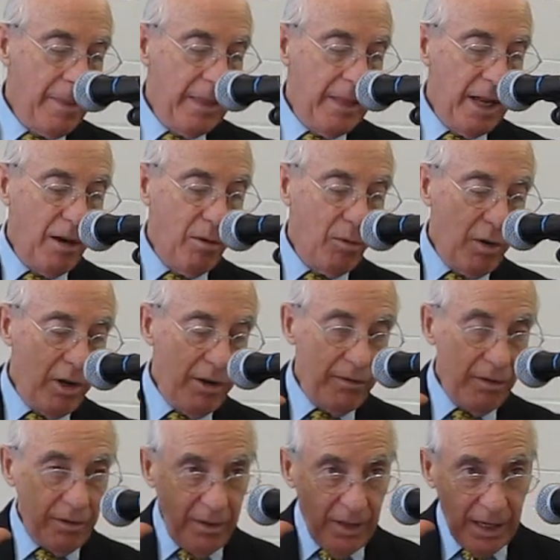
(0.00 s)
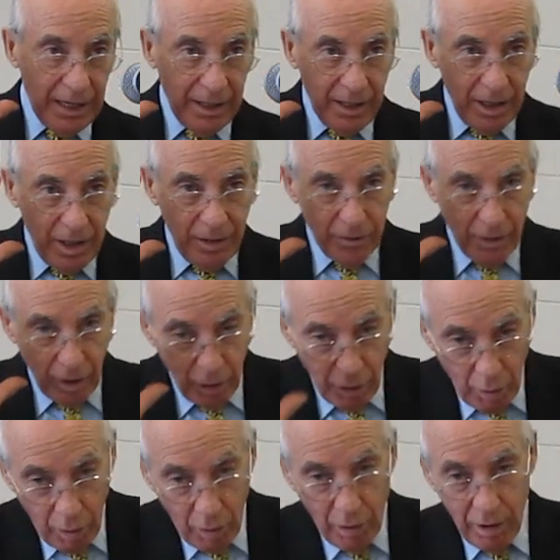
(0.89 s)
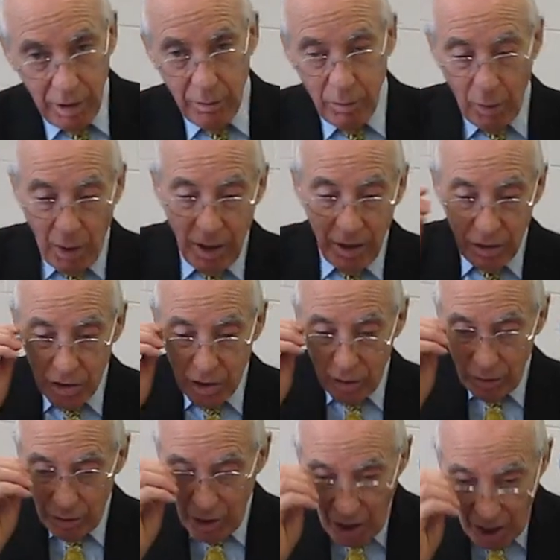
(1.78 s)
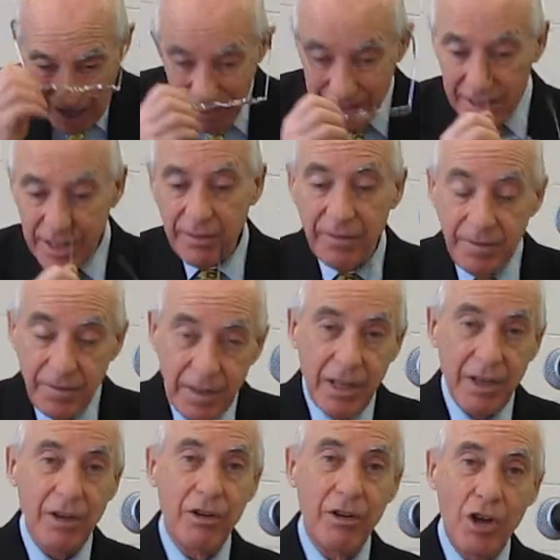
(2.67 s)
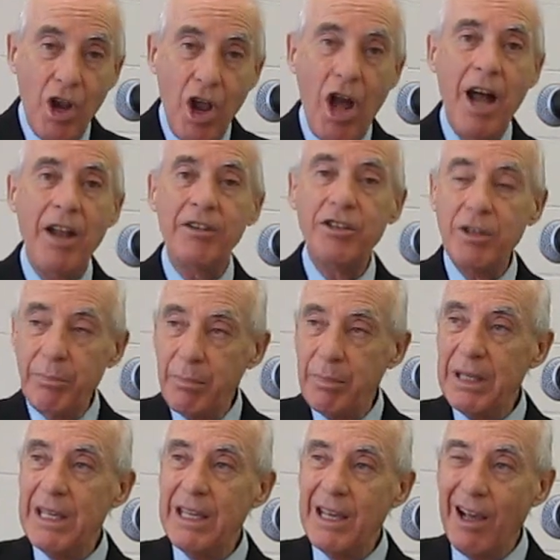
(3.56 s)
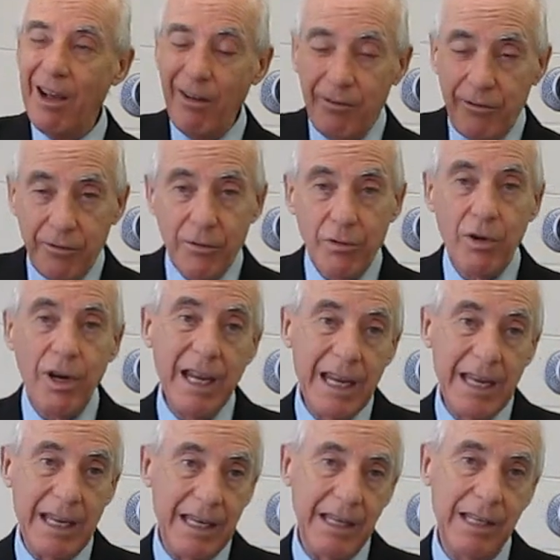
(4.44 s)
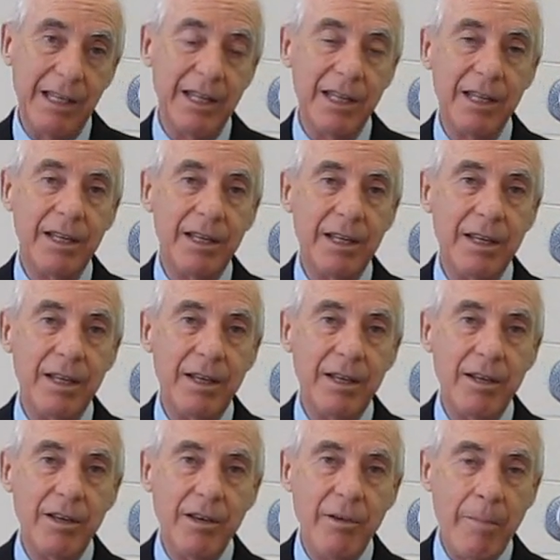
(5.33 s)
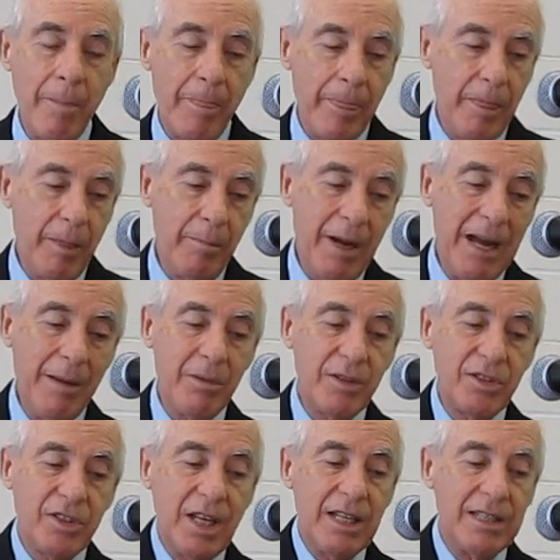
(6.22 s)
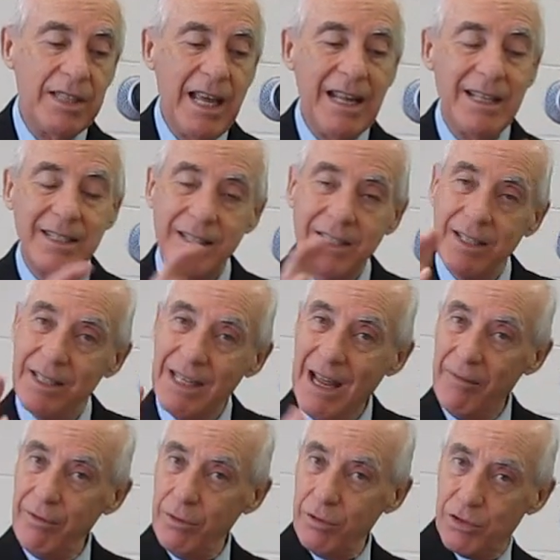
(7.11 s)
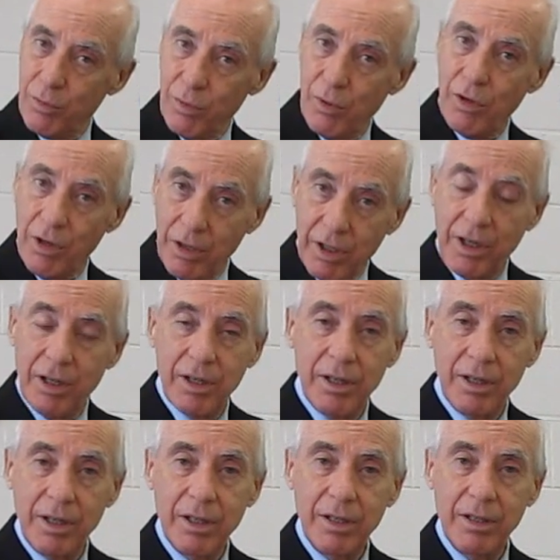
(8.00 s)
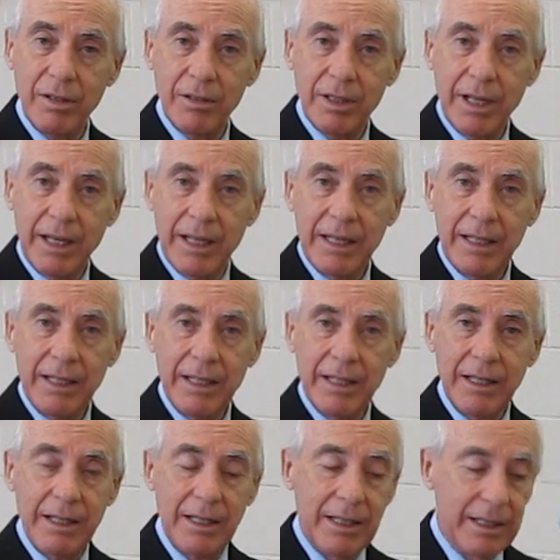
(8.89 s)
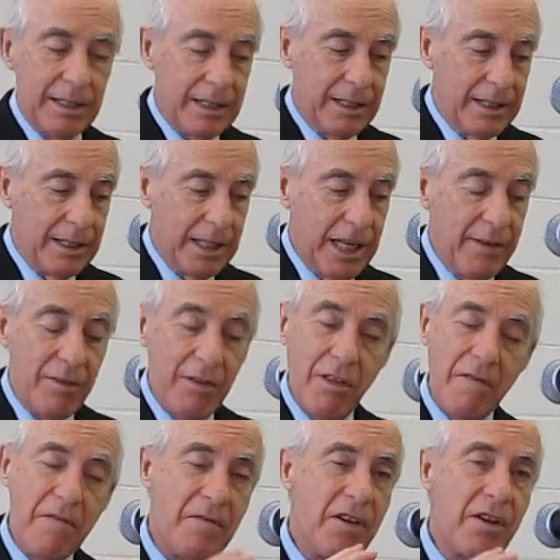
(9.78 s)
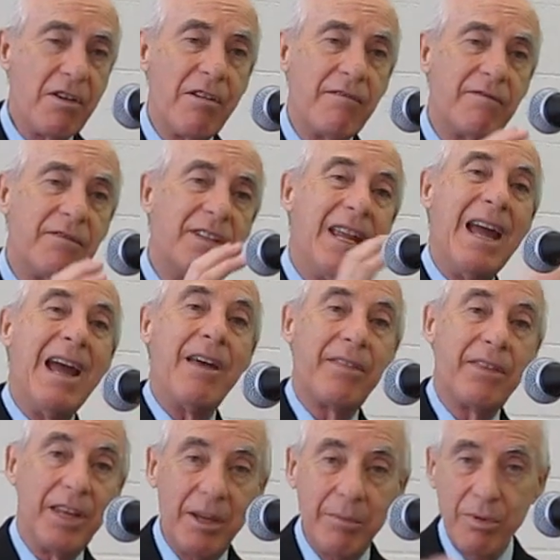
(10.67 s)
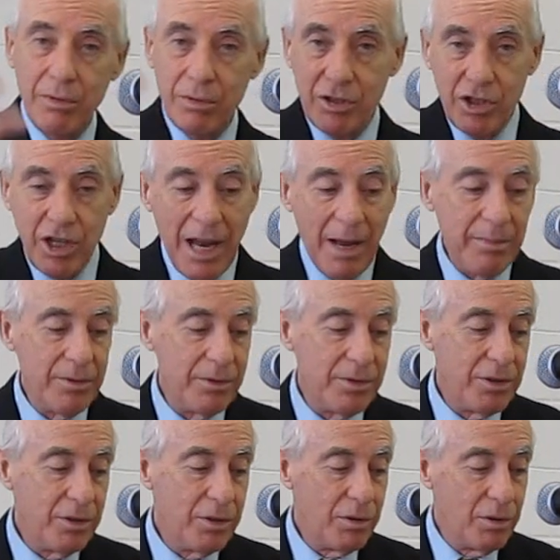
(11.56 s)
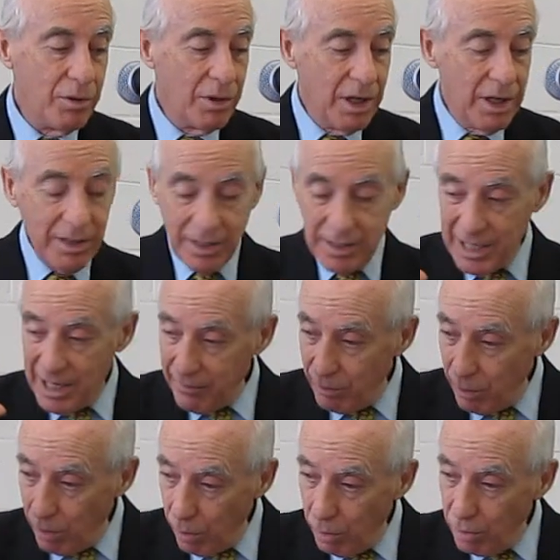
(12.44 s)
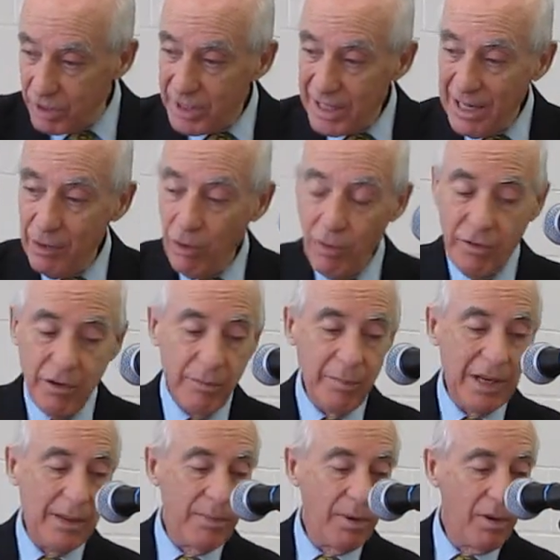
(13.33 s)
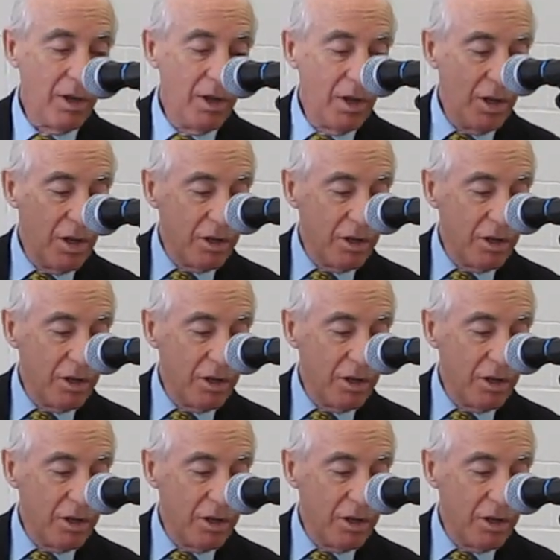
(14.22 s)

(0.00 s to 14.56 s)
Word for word: Isn't that a wonderful thing? The Lord wants you not to fear, not to be afraid. The Bible says that's the devil's work. Okay? Even the fear of death, Hebrews chapter 2, the devil holds that over people.